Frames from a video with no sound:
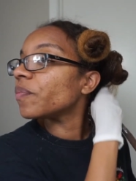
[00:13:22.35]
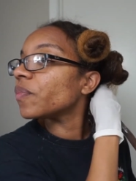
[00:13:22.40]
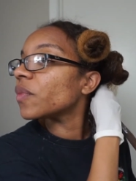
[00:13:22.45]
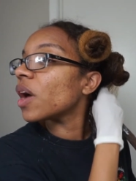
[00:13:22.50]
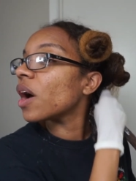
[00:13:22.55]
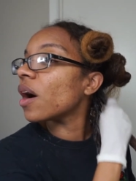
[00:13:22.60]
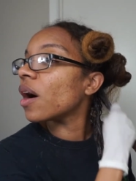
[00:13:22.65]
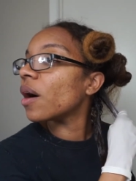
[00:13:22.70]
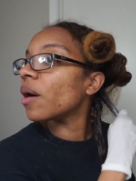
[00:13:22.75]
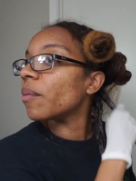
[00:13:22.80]

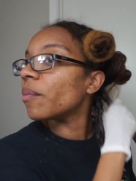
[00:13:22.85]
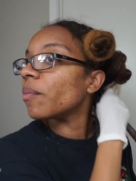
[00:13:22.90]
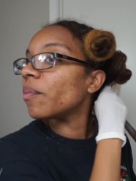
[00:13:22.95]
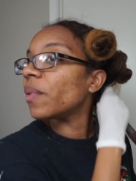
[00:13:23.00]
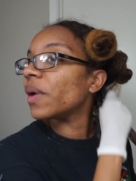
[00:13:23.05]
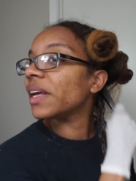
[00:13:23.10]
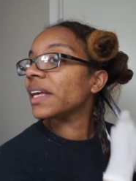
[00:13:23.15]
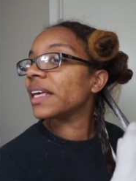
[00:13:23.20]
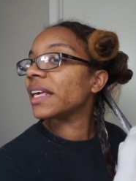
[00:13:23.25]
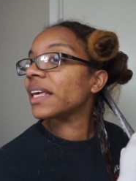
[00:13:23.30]

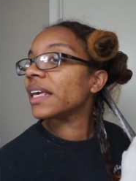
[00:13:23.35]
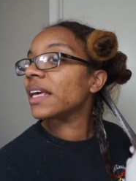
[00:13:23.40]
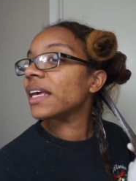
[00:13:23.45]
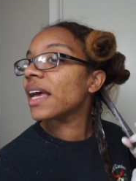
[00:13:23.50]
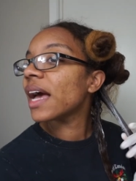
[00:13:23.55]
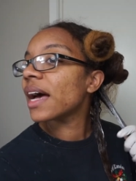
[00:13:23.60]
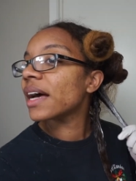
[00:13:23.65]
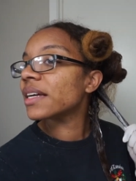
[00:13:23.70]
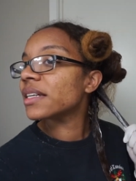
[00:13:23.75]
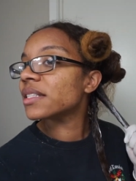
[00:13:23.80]
But he
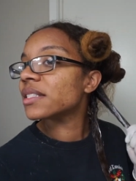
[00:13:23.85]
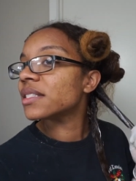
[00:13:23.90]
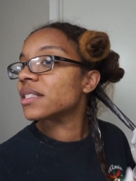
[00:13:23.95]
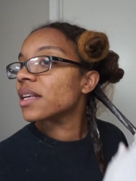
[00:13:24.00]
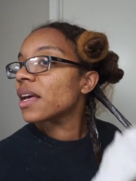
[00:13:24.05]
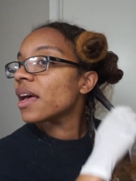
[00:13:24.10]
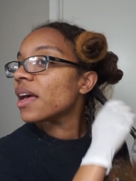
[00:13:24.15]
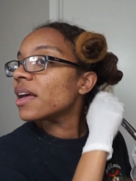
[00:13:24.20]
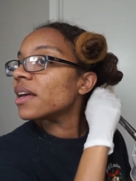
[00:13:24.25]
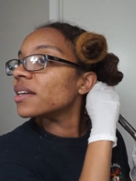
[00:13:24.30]
has
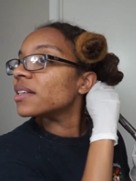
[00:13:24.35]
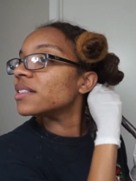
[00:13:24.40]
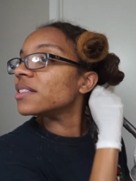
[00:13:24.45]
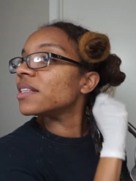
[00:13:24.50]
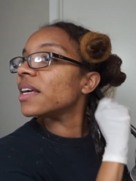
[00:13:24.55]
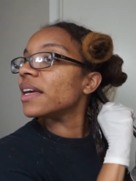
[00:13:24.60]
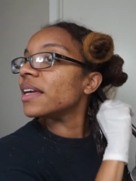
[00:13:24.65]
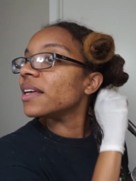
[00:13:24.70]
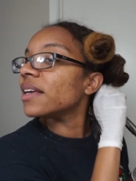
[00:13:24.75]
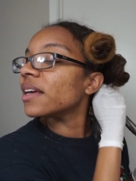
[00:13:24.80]

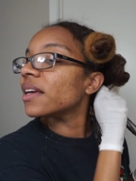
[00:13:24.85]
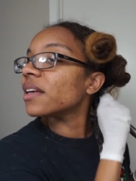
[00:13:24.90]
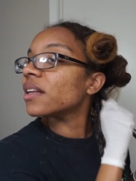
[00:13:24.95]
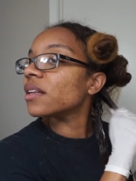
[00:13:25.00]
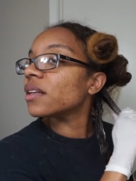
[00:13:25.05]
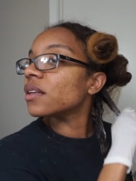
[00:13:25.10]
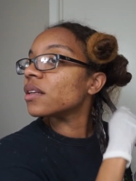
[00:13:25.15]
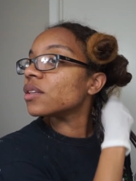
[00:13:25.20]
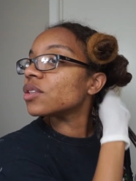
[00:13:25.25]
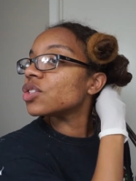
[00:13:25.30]

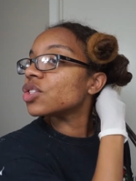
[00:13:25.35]
taken